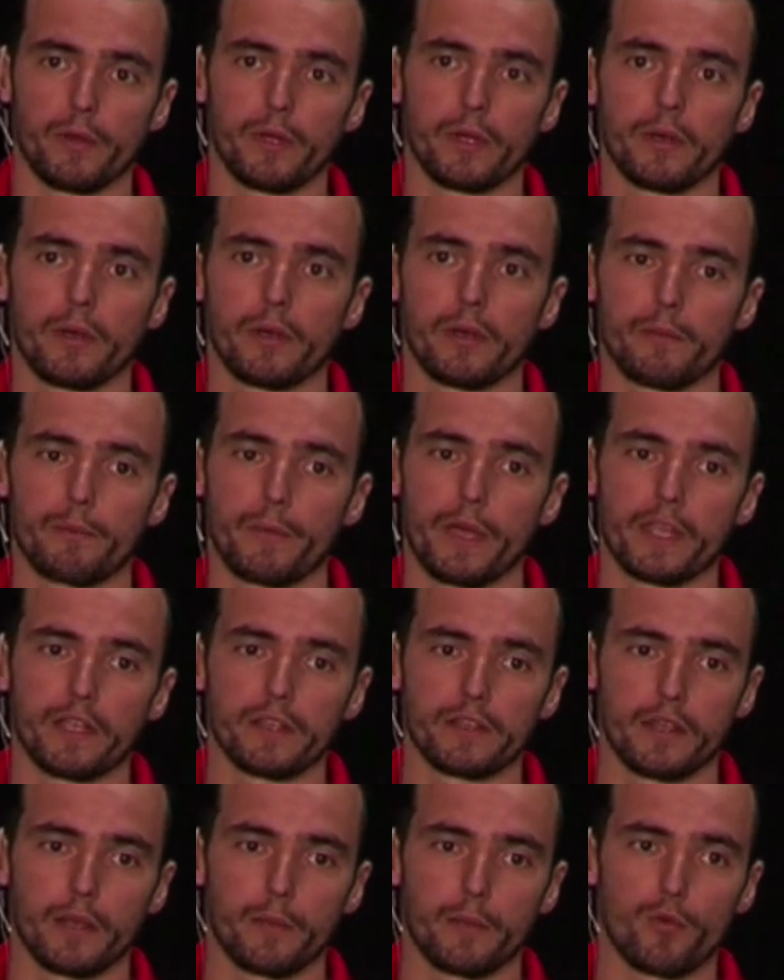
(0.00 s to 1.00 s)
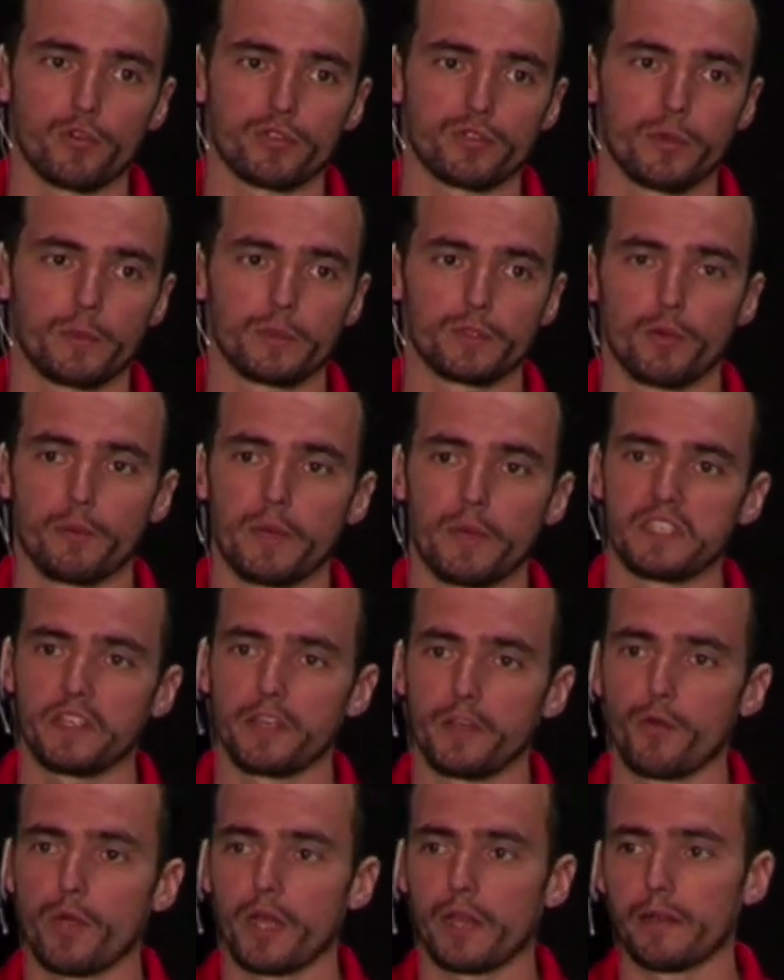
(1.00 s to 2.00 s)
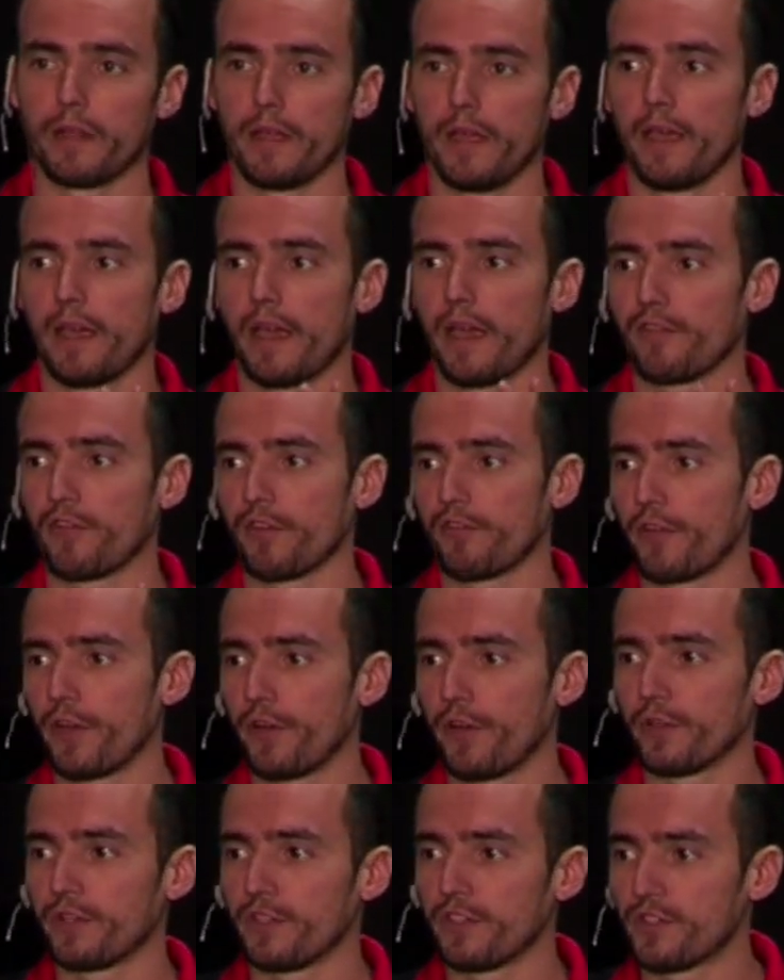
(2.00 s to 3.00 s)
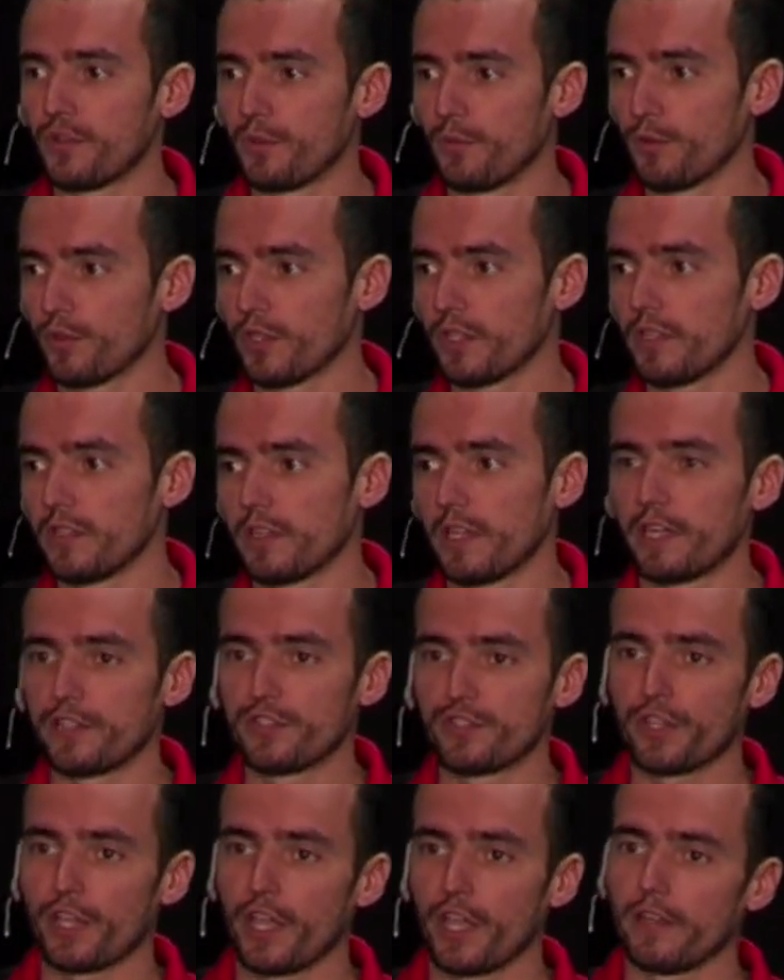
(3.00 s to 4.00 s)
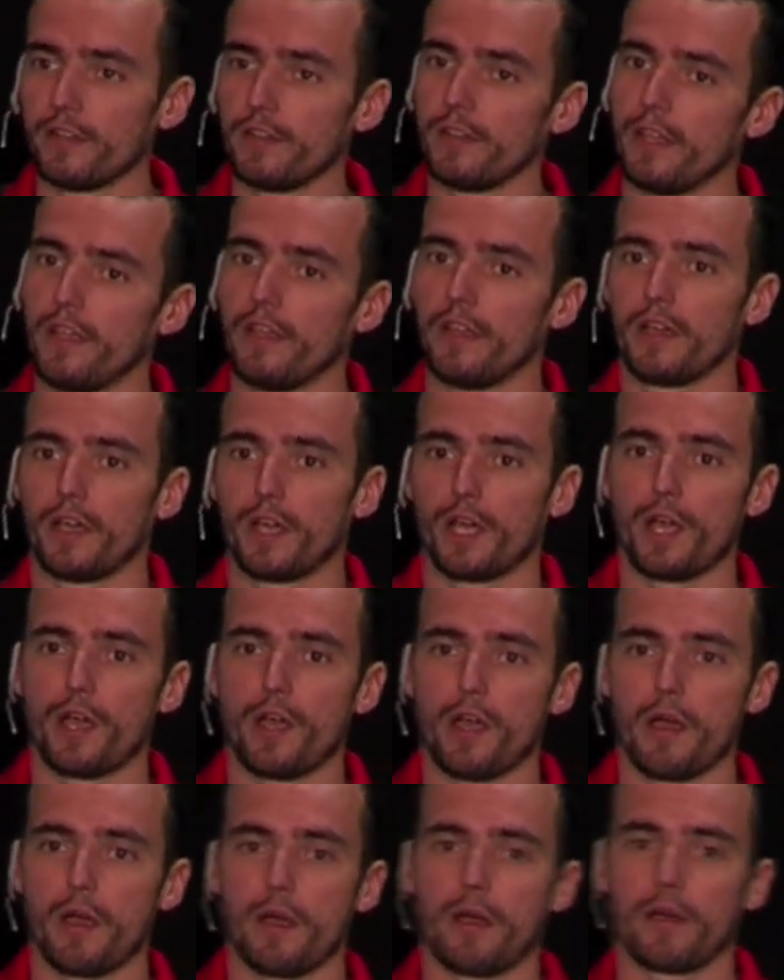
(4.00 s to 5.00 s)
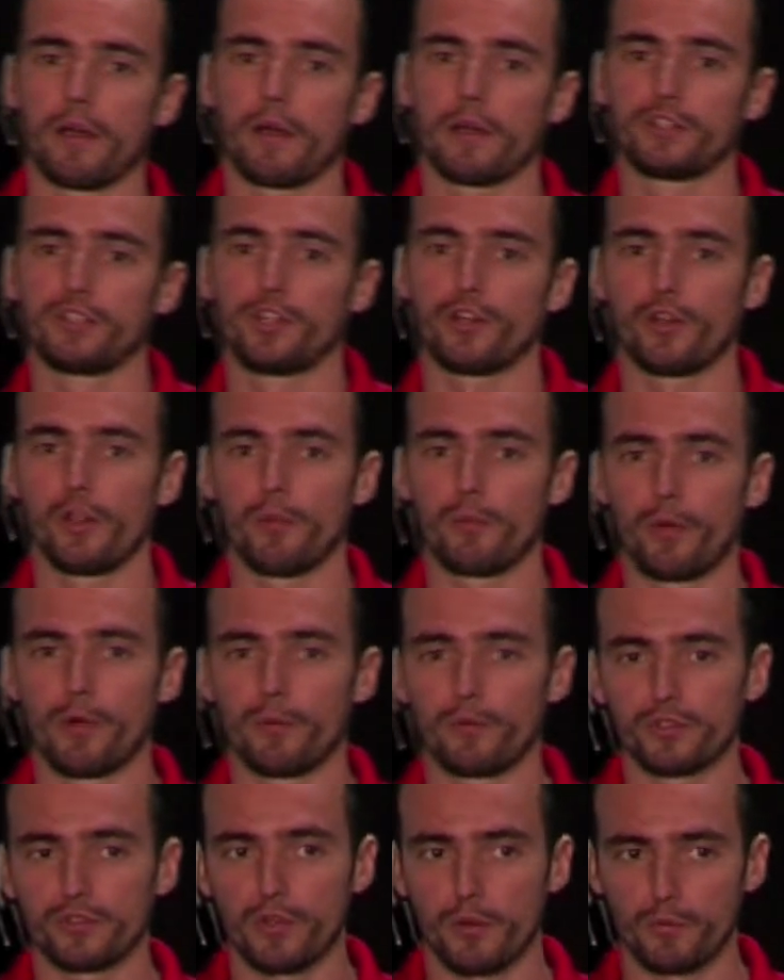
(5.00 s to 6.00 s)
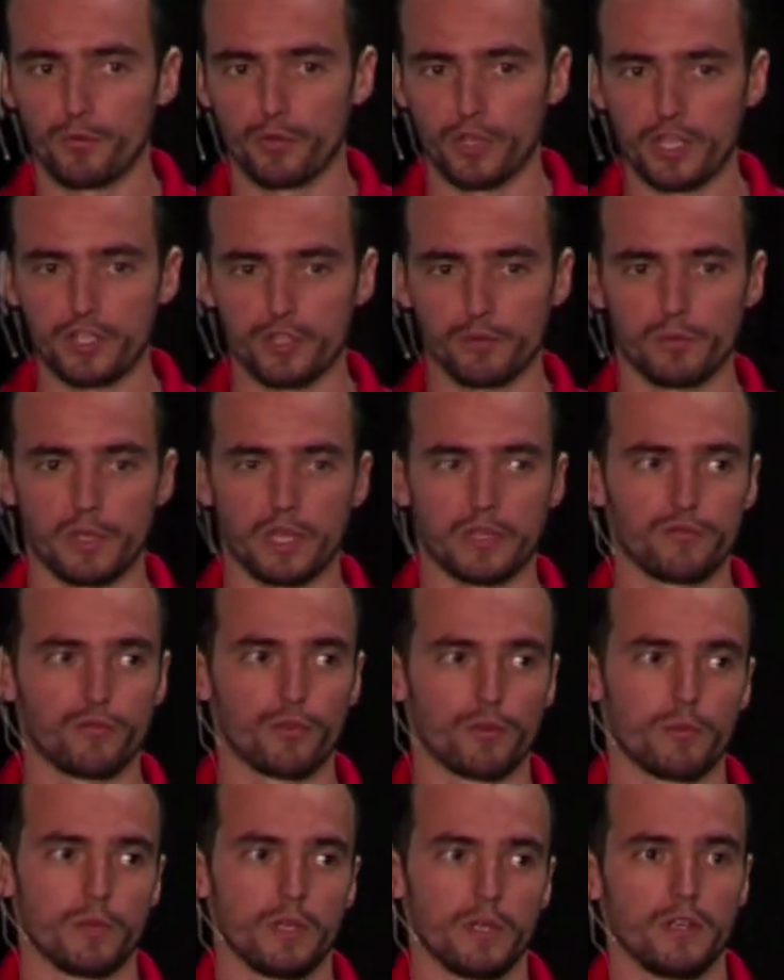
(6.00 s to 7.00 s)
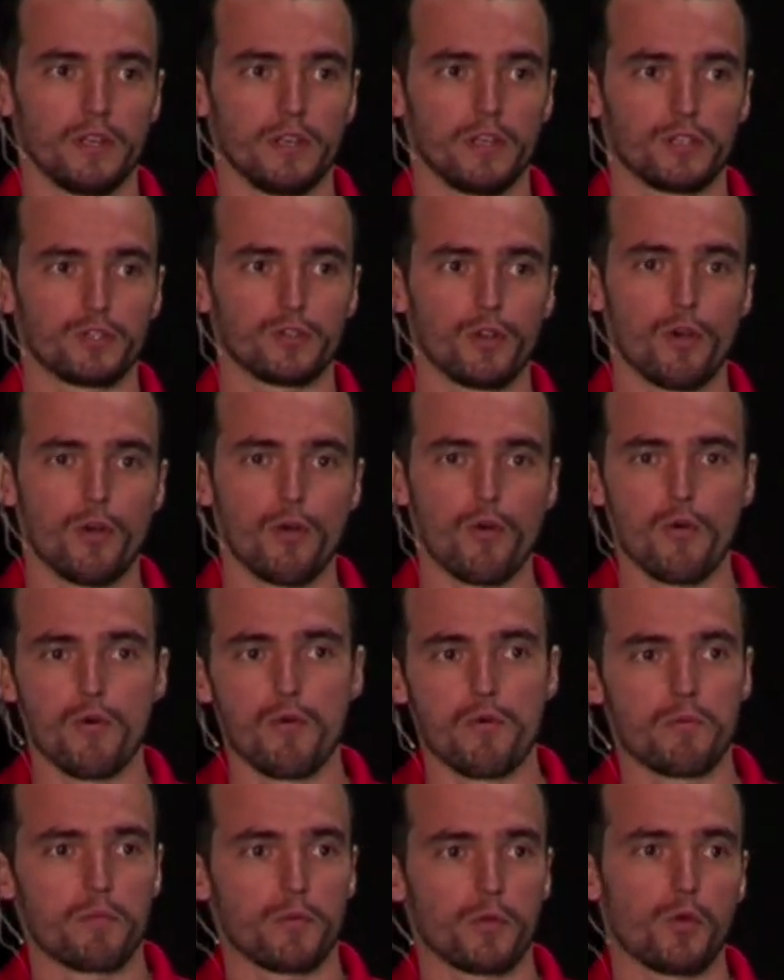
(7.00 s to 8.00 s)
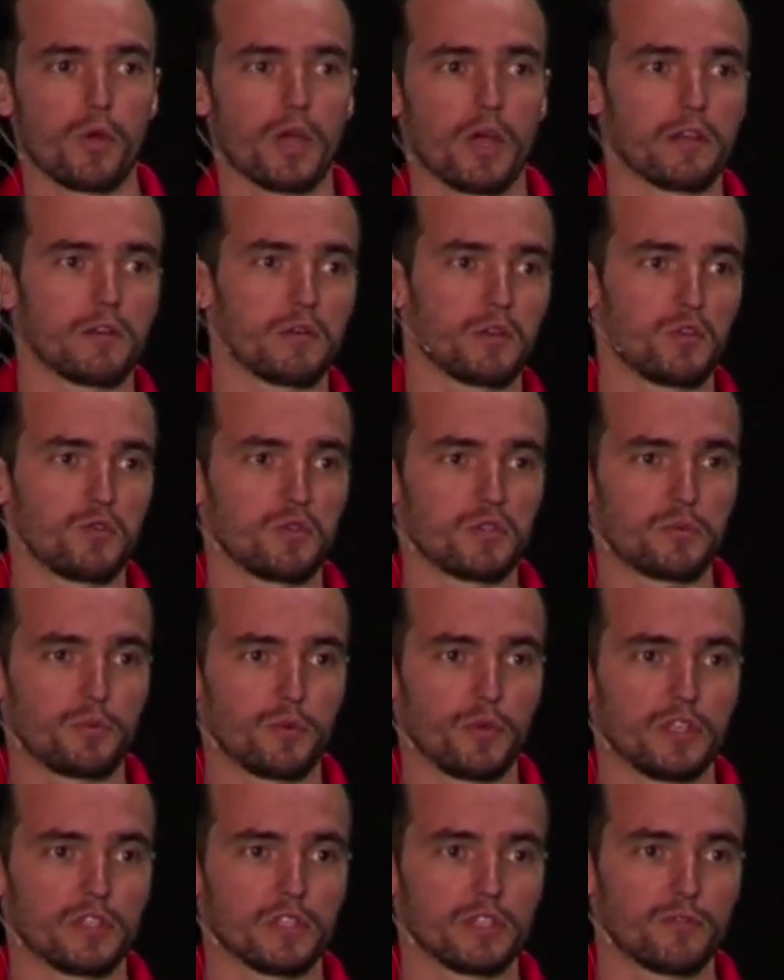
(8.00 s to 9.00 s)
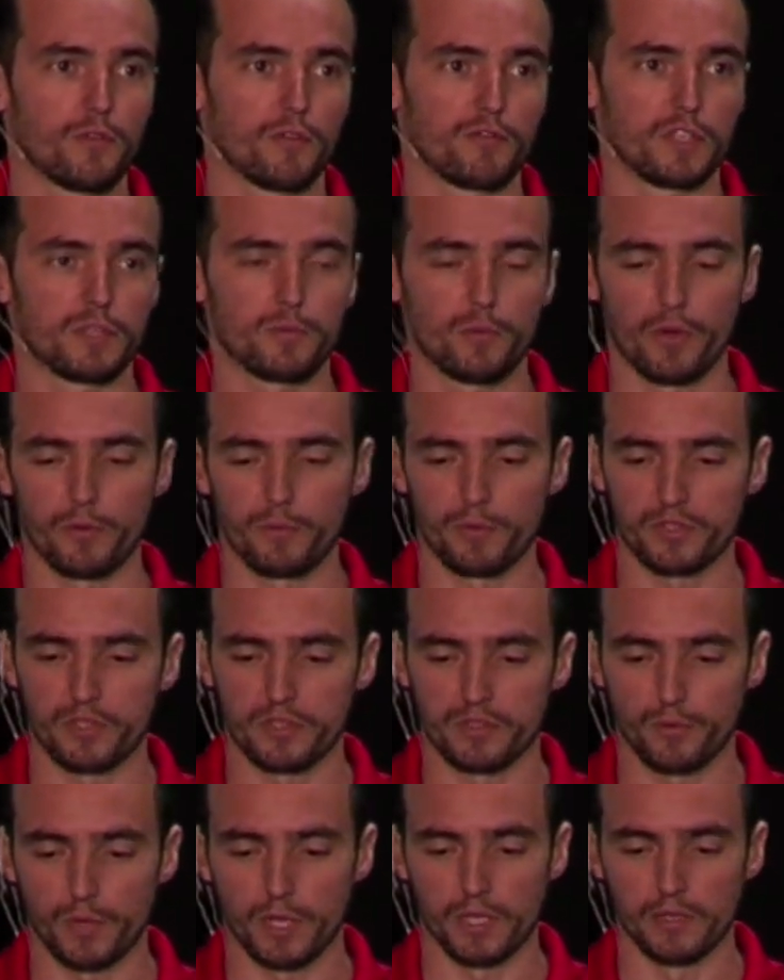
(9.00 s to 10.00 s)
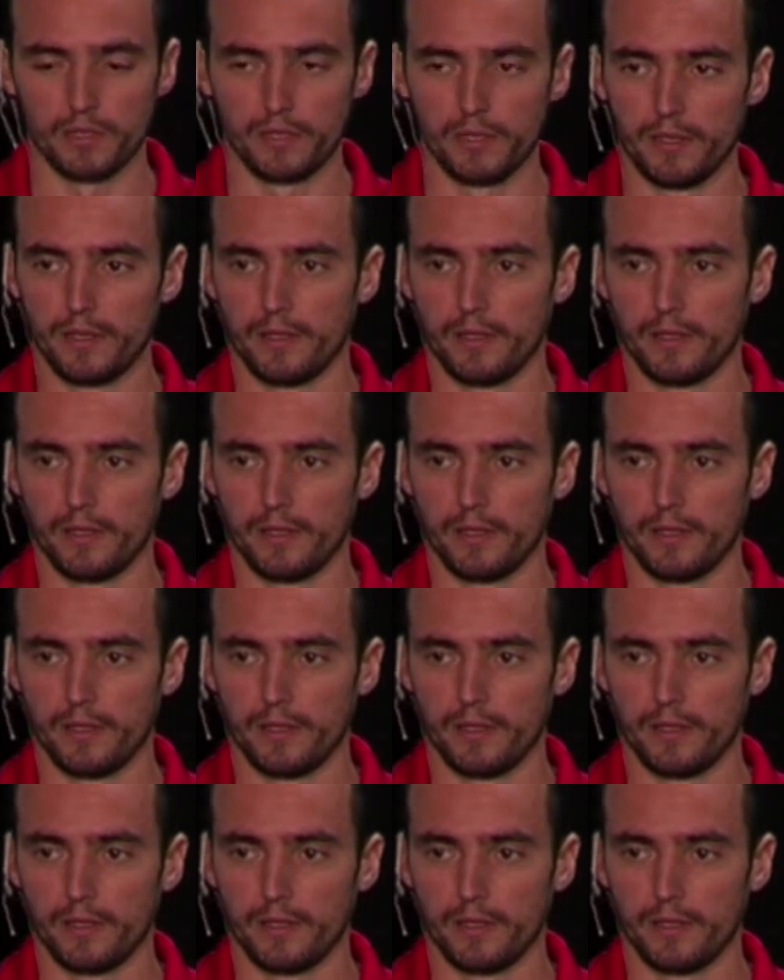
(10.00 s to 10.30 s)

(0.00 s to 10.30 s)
uh, make it in a PostScript. So basically, you can have a very distributed, large-scale, uh, general-purpose computation platform. So you can use printers for this purpose as well.